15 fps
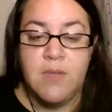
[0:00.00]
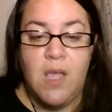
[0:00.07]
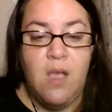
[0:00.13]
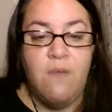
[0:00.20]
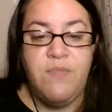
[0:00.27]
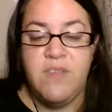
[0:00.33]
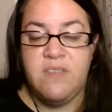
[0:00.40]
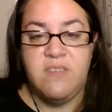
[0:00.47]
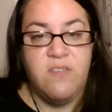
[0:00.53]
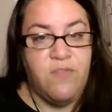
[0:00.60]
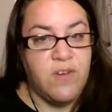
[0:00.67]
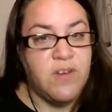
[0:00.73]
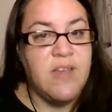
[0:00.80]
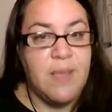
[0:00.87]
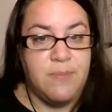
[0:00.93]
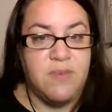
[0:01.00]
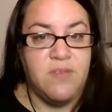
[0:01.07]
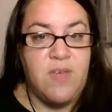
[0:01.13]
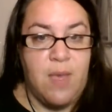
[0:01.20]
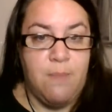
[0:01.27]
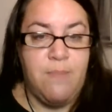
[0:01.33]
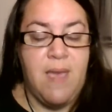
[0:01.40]
of these different types of
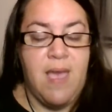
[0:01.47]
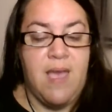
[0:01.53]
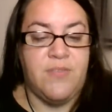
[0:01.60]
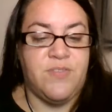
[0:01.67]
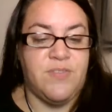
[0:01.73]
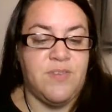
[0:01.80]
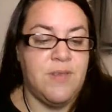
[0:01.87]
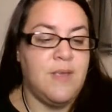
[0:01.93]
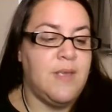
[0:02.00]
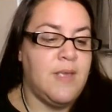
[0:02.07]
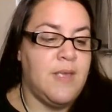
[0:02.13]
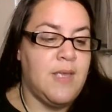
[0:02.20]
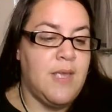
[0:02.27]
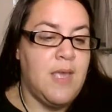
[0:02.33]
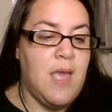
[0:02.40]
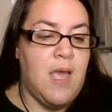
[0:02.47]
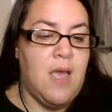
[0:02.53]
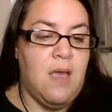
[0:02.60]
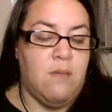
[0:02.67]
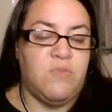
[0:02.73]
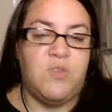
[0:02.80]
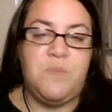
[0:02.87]
empaths.
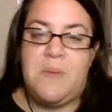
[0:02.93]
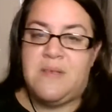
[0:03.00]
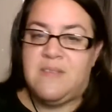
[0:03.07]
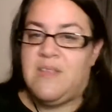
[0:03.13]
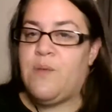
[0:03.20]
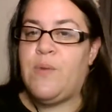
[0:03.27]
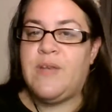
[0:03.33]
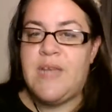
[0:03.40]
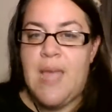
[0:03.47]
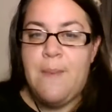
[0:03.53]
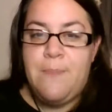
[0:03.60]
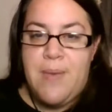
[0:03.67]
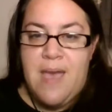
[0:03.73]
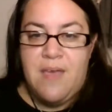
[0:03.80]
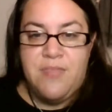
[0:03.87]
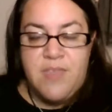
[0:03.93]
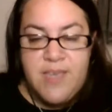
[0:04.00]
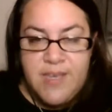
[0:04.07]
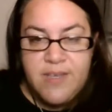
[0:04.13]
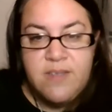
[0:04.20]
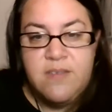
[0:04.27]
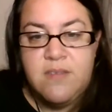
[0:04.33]
So basically what an empath
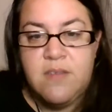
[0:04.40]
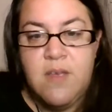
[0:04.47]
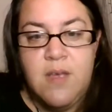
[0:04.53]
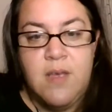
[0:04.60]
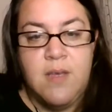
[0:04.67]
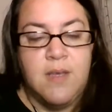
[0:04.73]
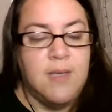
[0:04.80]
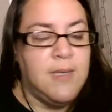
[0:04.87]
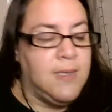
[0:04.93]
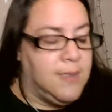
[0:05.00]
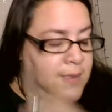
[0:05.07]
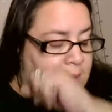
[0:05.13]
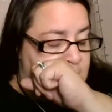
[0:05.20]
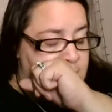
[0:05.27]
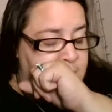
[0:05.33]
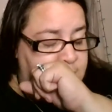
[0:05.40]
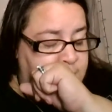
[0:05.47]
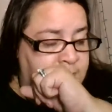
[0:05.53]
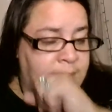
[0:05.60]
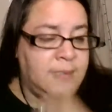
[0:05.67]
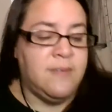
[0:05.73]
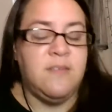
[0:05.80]
is,
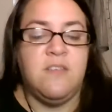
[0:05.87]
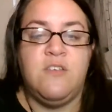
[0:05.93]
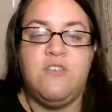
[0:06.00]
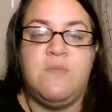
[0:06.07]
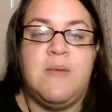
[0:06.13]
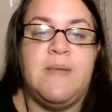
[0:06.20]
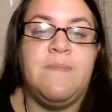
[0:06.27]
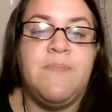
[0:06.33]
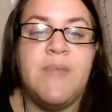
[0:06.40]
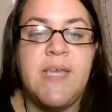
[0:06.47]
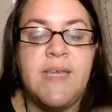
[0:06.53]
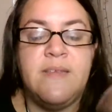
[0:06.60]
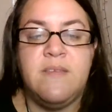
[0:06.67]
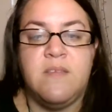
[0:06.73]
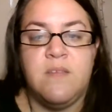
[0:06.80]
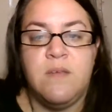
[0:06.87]
excuse me, is